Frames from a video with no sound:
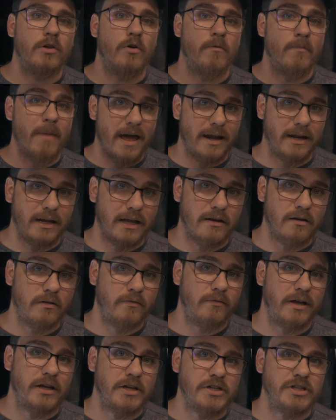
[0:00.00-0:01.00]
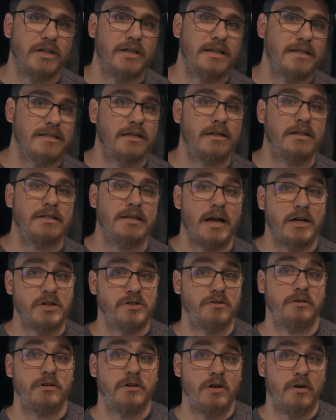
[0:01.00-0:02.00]
Nomadic Innovations is
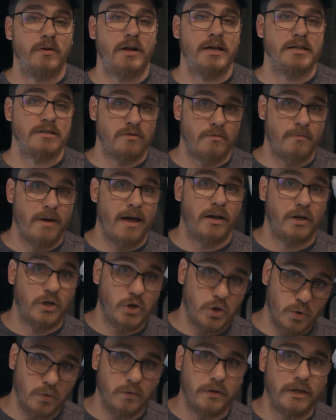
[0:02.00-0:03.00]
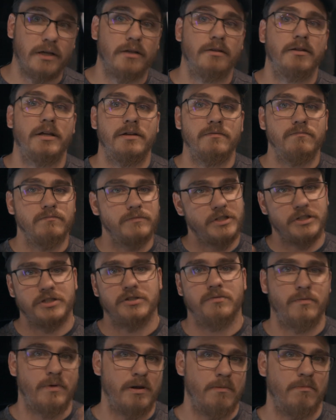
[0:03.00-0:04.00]
actually known as Nomadic Cooling. They
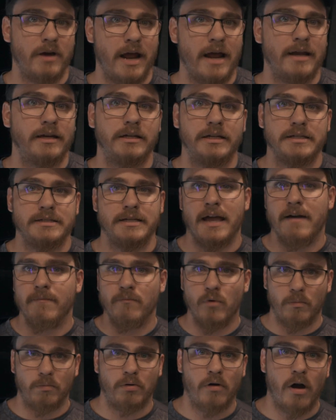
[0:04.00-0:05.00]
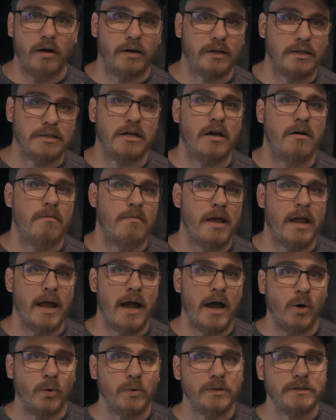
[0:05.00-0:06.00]
just rebranded because they have more products coming
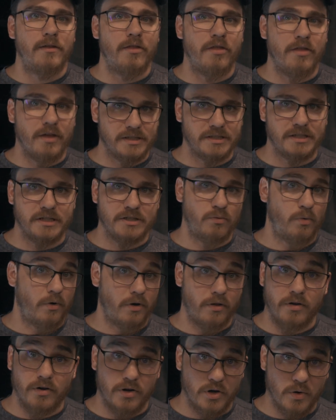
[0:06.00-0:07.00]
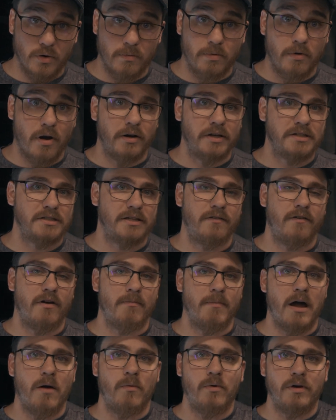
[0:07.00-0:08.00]
out. This is one of their newer products they've
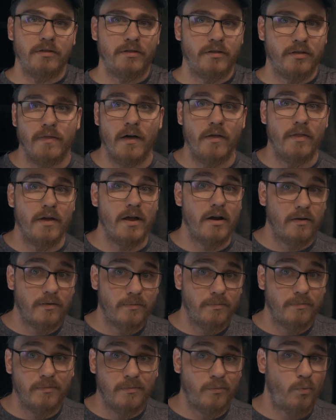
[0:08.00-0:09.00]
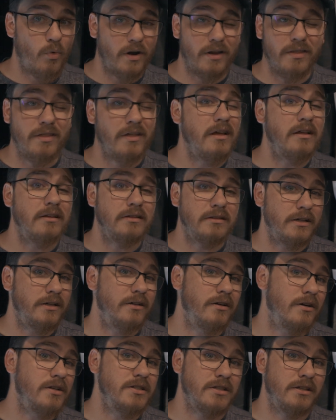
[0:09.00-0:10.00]
come out with. Now they are one of the
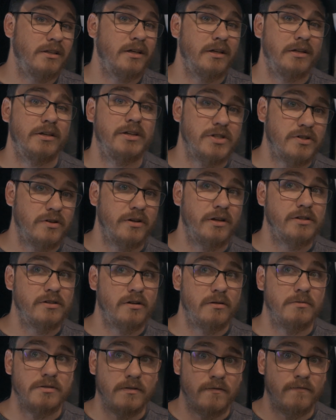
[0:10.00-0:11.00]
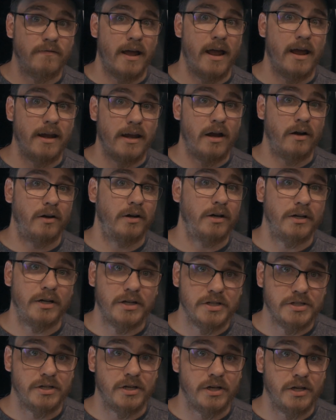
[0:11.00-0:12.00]
leaders in the industry in terms of van air
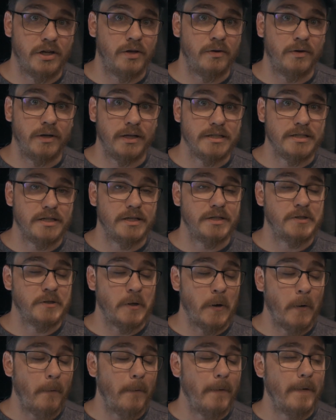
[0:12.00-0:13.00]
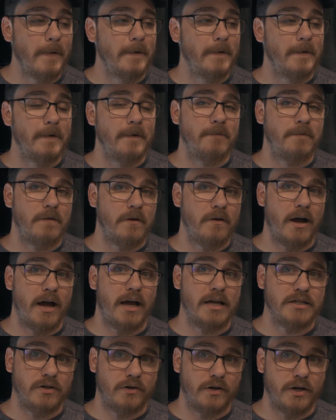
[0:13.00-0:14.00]
conditioning units. So if you
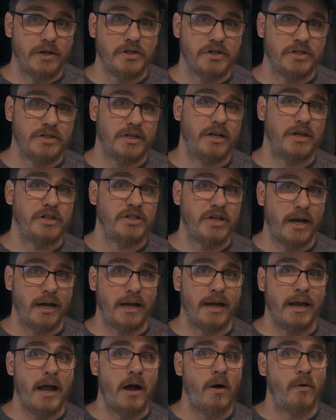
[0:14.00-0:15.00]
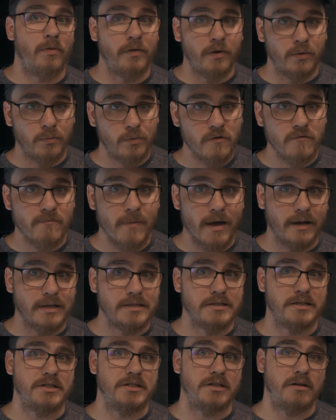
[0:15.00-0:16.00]
guys are interested in checking out their roof mounted
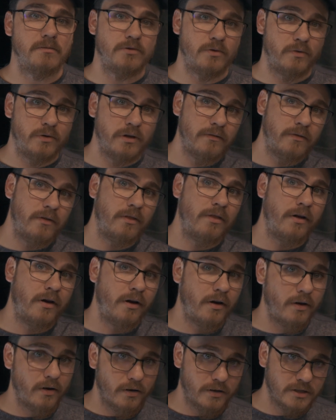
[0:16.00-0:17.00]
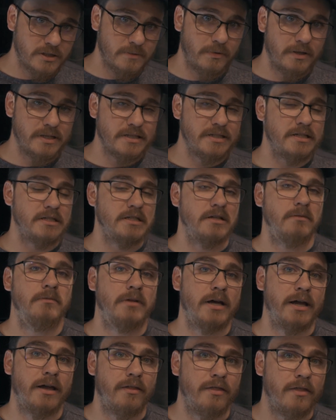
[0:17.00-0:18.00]
systems or even their split system
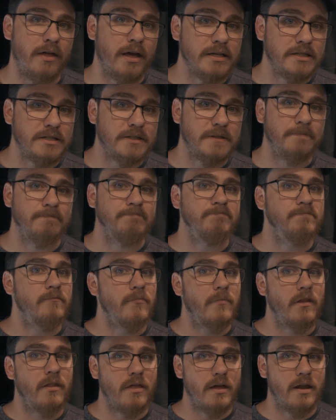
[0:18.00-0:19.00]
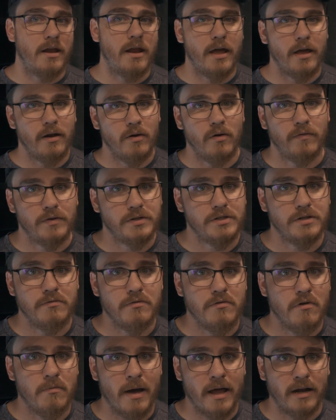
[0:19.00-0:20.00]
like this, then head over to
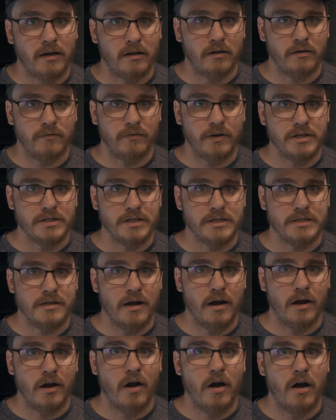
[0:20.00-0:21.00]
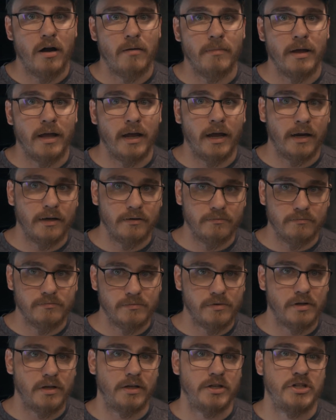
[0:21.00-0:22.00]
nomadicinnovations.com and
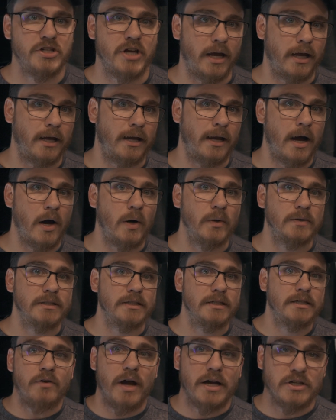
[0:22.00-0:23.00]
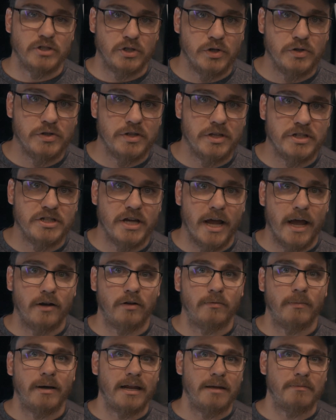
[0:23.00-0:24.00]
check it out. If you guys are new to the
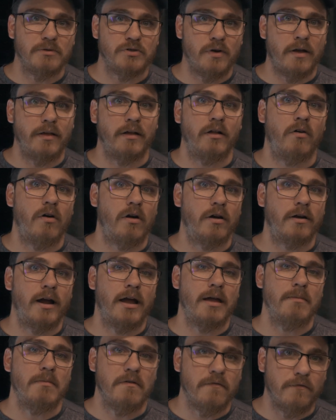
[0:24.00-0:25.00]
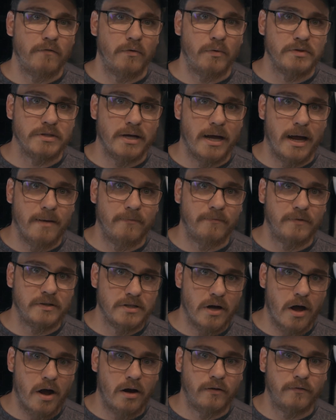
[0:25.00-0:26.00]
channel, my name is Riley Clark. I am a full-time
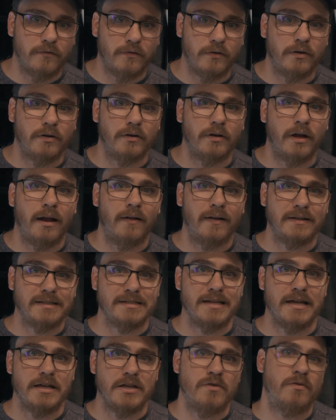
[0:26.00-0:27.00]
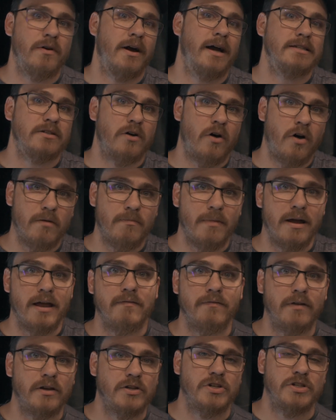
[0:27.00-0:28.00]
photographer. I like to take you guys on my
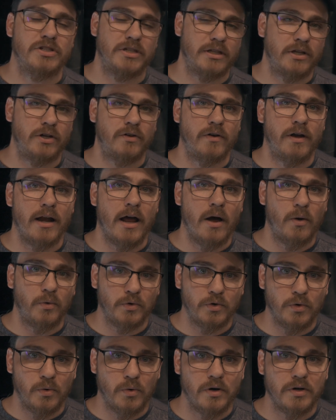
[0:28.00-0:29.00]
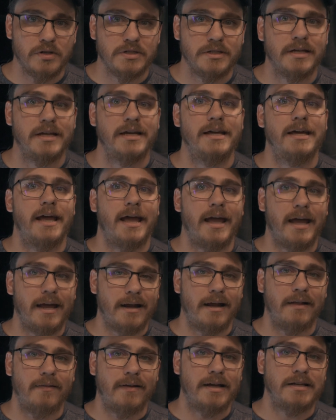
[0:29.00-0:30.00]
adventures in the great outdoors,
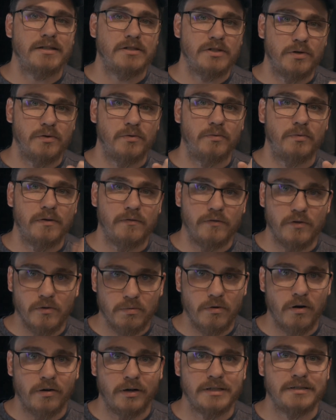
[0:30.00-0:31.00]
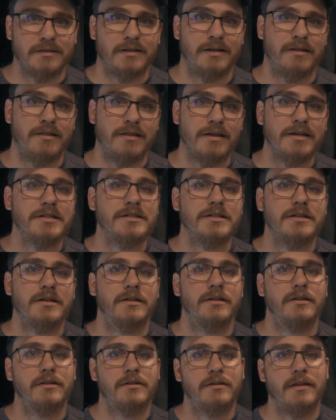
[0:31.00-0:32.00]
and I like to review products like this
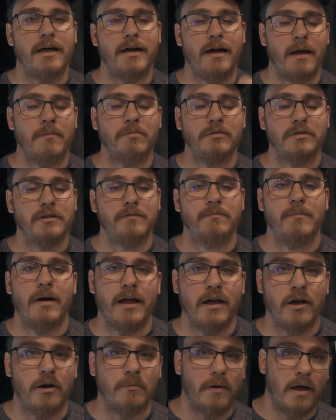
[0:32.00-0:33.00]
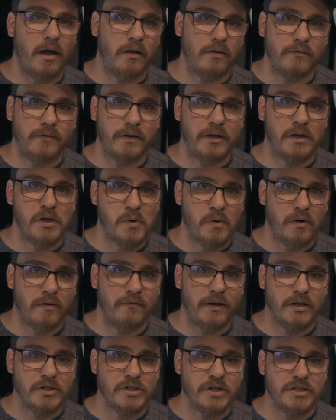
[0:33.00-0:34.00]
that I believe might help elevate your
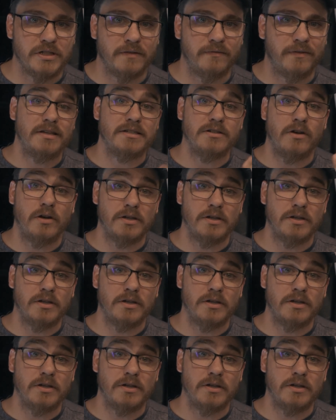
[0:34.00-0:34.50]
adventures. If this